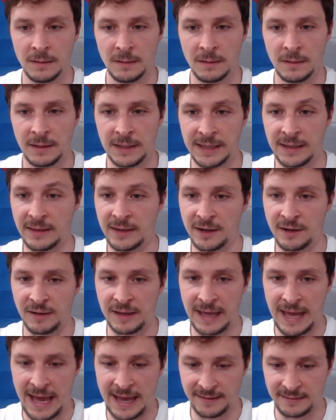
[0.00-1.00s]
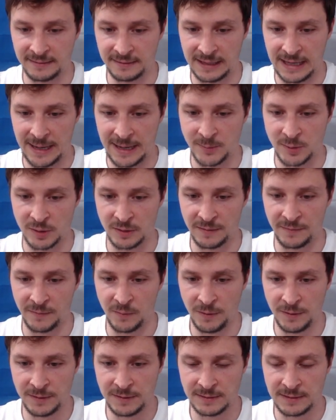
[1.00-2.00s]
He literally has to capture, it's
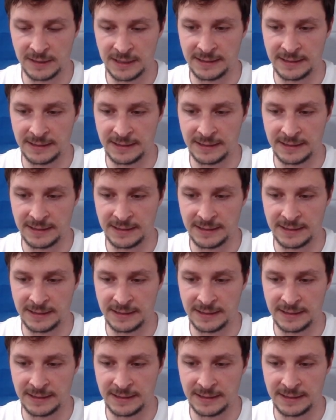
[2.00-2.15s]
forced,